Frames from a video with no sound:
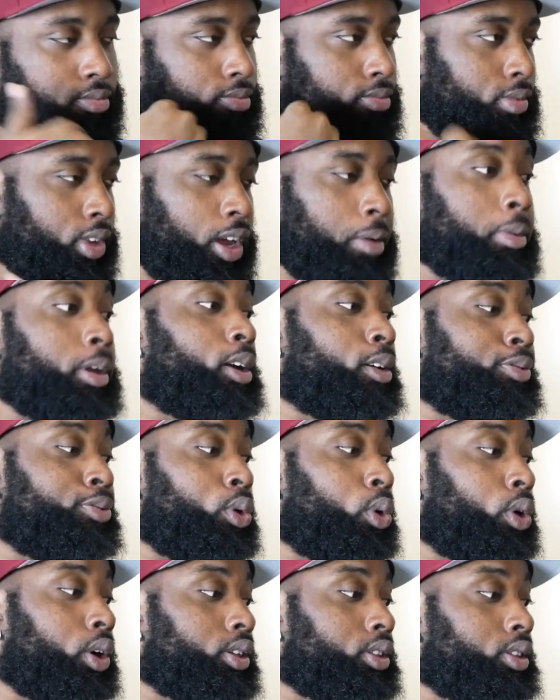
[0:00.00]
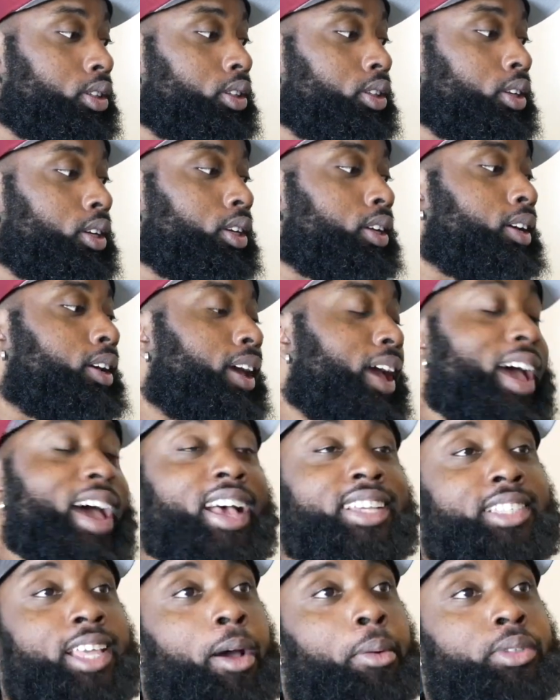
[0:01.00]
I'm here for it.
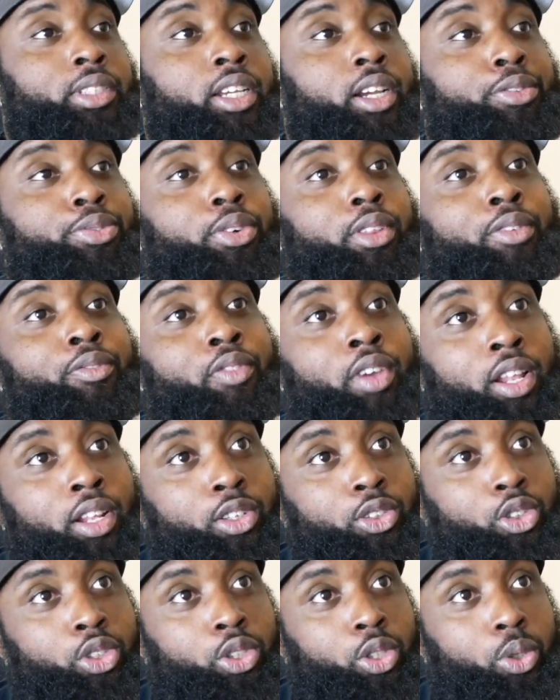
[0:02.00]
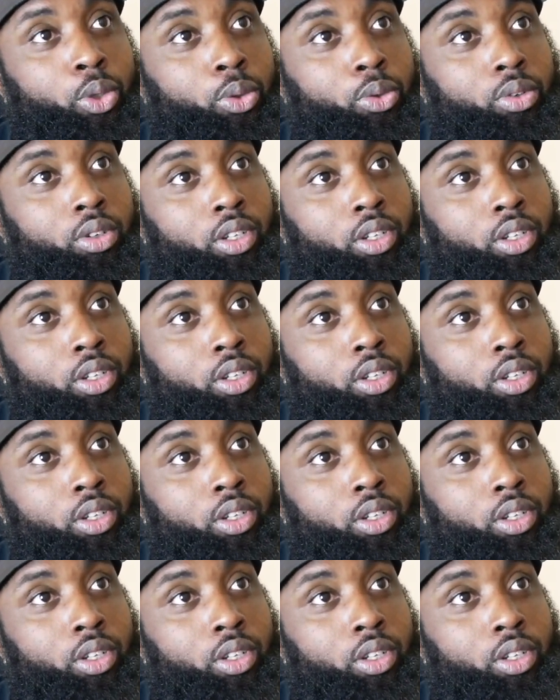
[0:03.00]
As I was here for the villains, too.